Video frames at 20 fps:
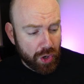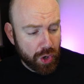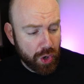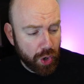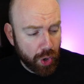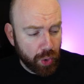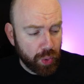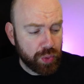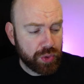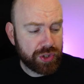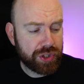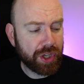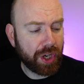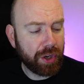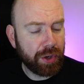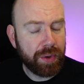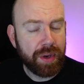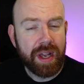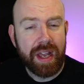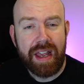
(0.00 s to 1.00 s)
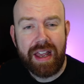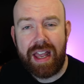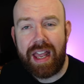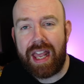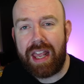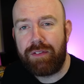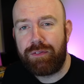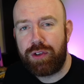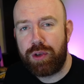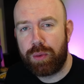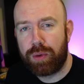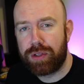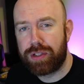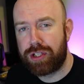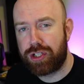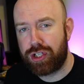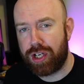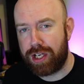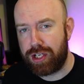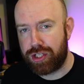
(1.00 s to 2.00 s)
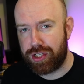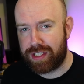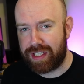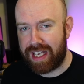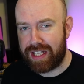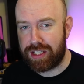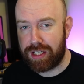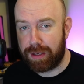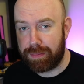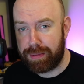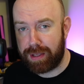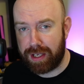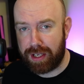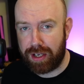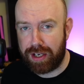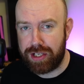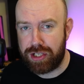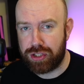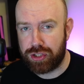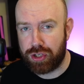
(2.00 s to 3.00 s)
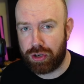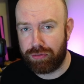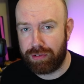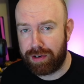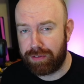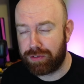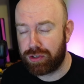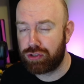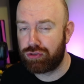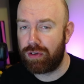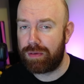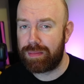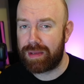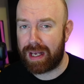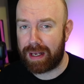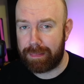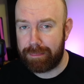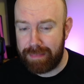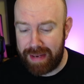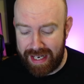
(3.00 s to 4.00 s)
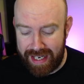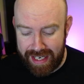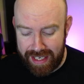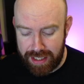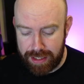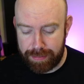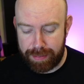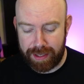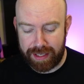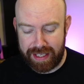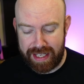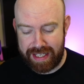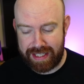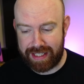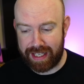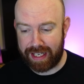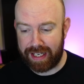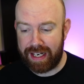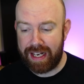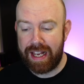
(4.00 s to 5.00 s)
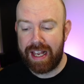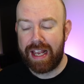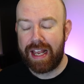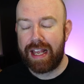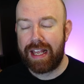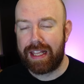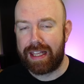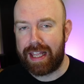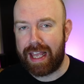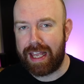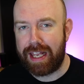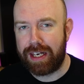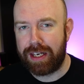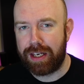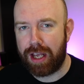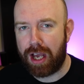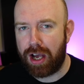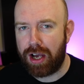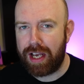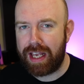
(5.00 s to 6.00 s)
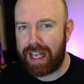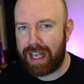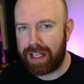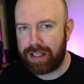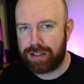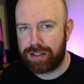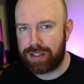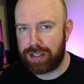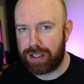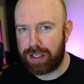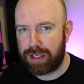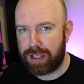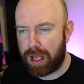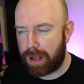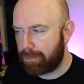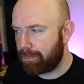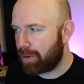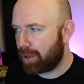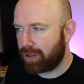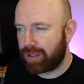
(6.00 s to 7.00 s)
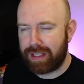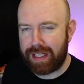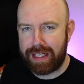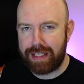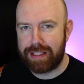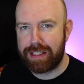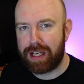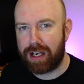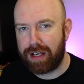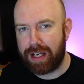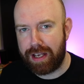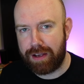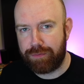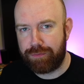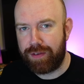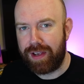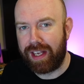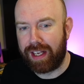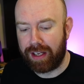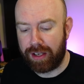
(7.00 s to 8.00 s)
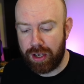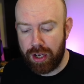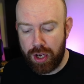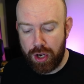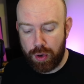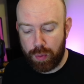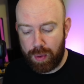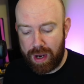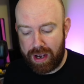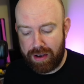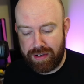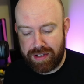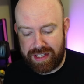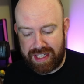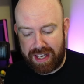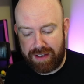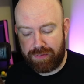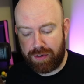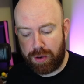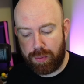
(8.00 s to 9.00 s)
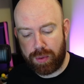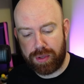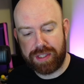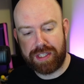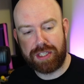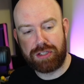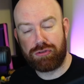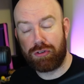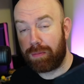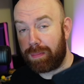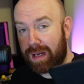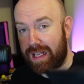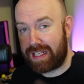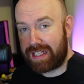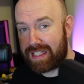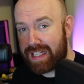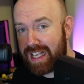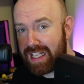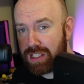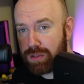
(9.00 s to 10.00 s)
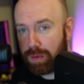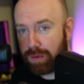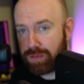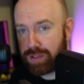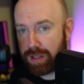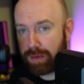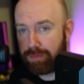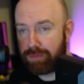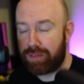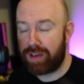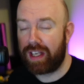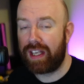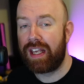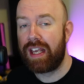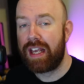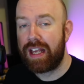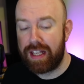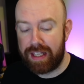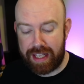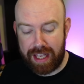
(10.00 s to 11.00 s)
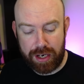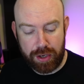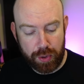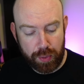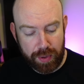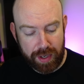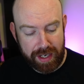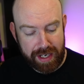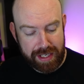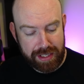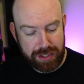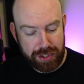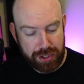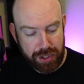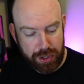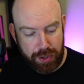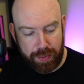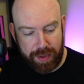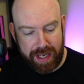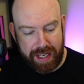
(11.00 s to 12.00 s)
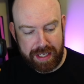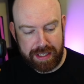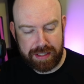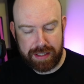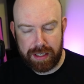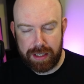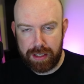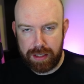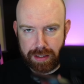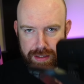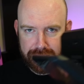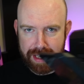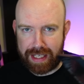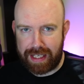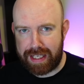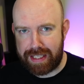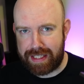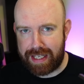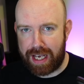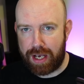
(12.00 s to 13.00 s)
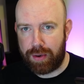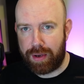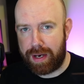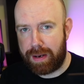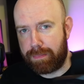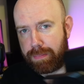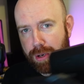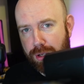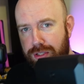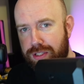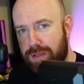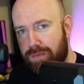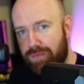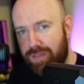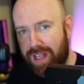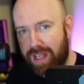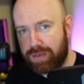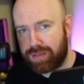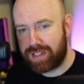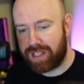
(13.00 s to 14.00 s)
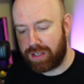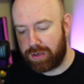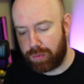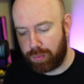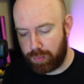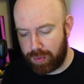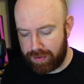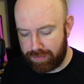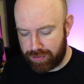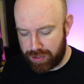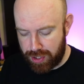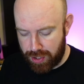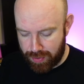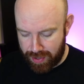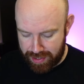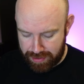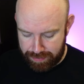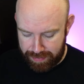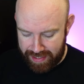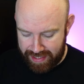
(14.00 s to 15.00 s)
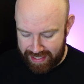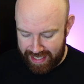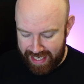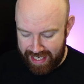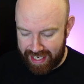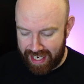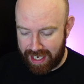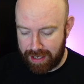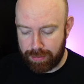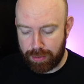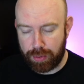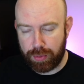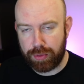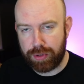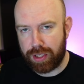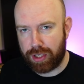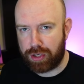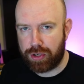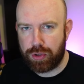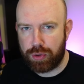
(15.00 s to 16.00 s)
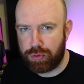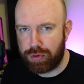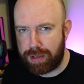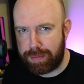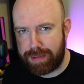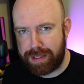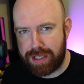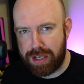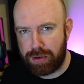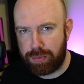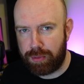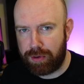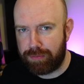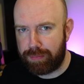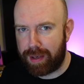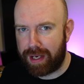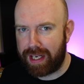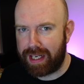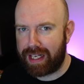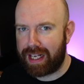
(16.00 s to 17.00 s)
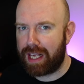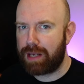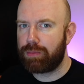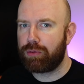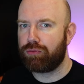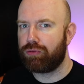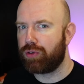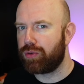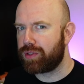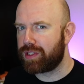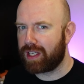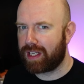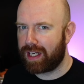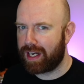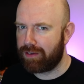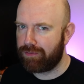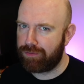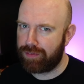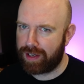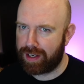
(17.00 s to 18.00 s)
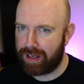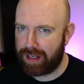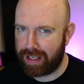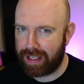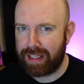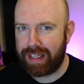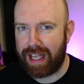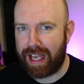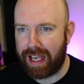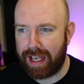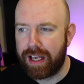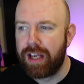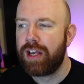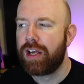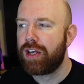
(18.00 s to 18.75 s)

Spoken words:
Also, if you want to change your setup, like I just got rid of a Stream Deck Mini to put this in, then I had to unplug the entire thing. Whereas if I wanted to replace this with something, then all I need to do is take this out and then plug something else in with the USB-C cable that could already be done with my cable routing and everything like that.